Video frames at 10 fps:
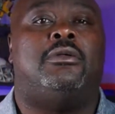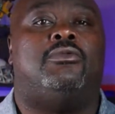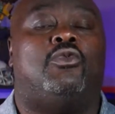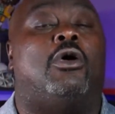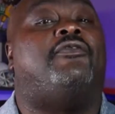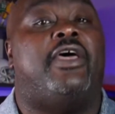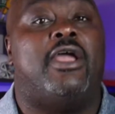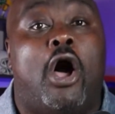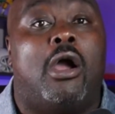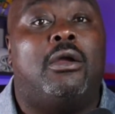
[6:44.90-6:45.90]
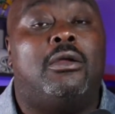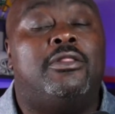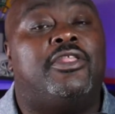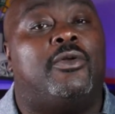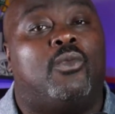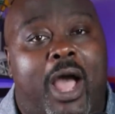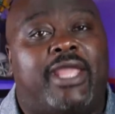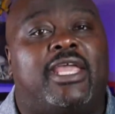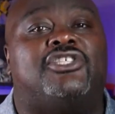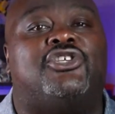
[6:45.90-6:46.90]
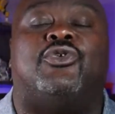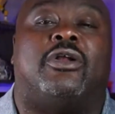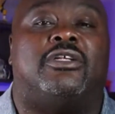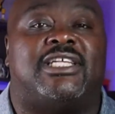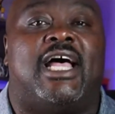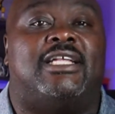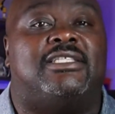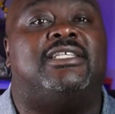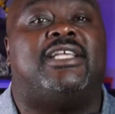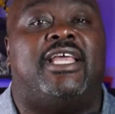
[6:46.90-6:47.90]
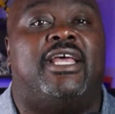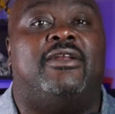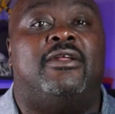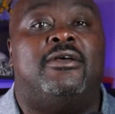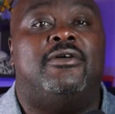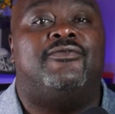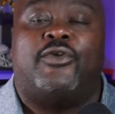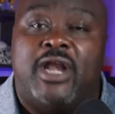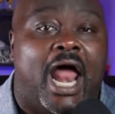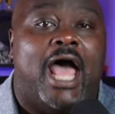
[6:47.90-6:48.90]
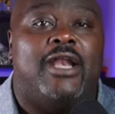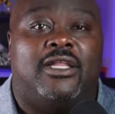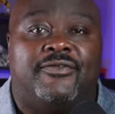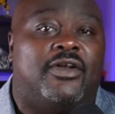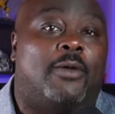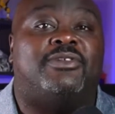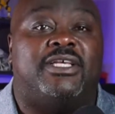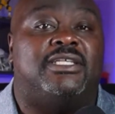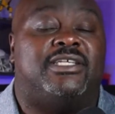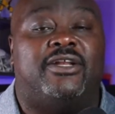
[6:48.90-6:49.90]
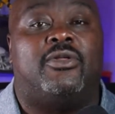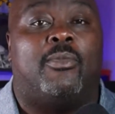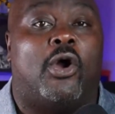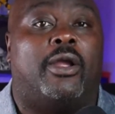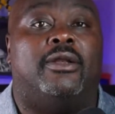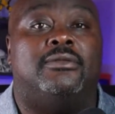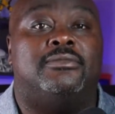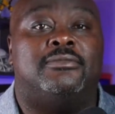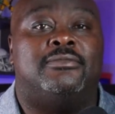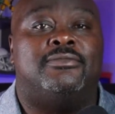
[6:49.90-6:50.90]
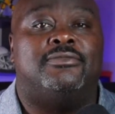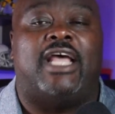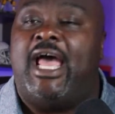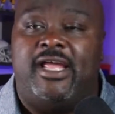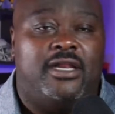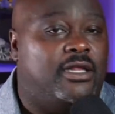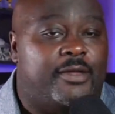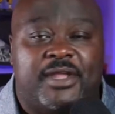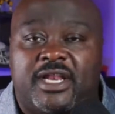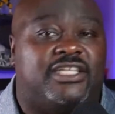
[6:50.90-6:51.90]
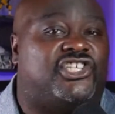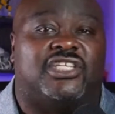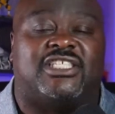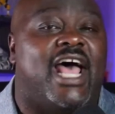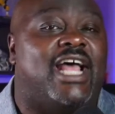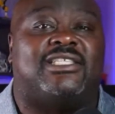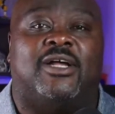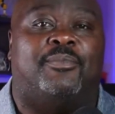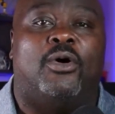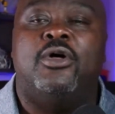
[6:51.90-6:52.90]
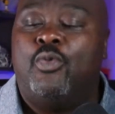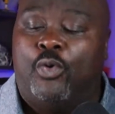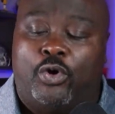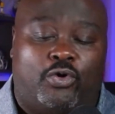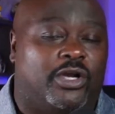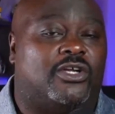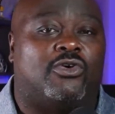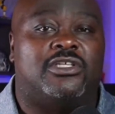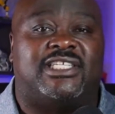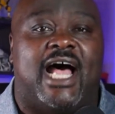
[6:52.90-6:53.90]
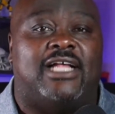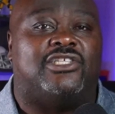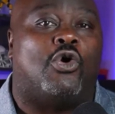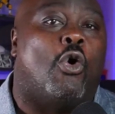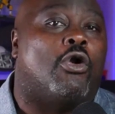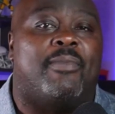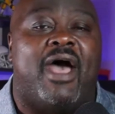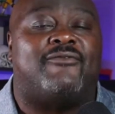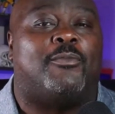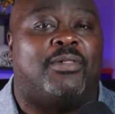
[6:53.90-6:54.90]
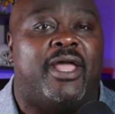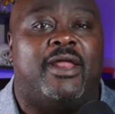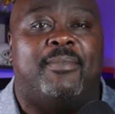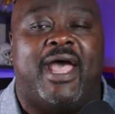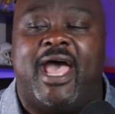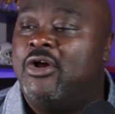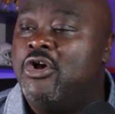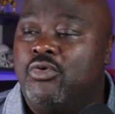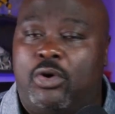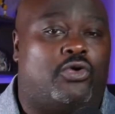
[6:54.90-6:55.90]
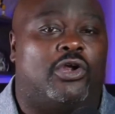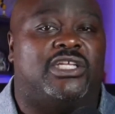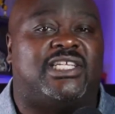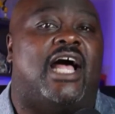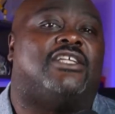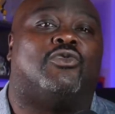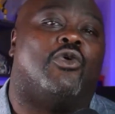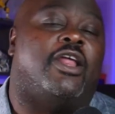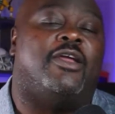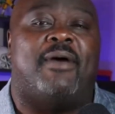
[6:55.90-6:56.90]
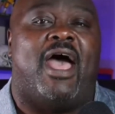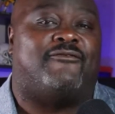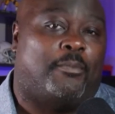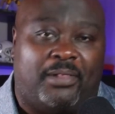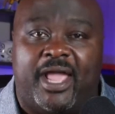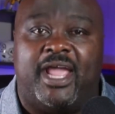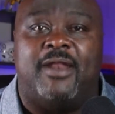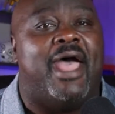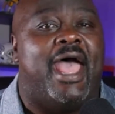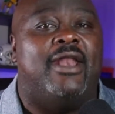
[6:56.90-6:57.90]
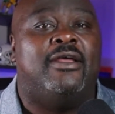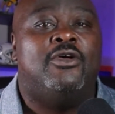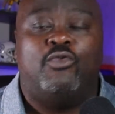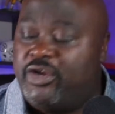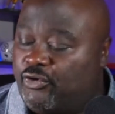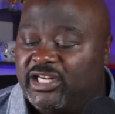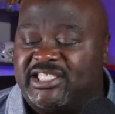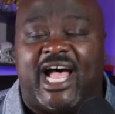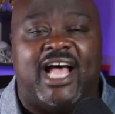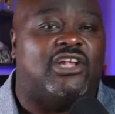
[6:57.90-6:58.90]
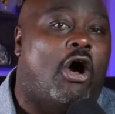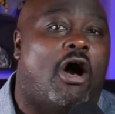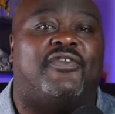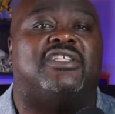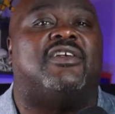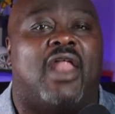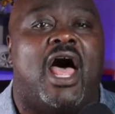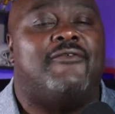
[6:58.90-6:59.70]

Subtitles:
Well, if they are, then why can't you criticize this kid for not living up to his end of the bargain? I mean, it's just that simple. We'll criticize a quarterback for playing bad. We'll criticize a running back for playing bad. We criticize offensive line for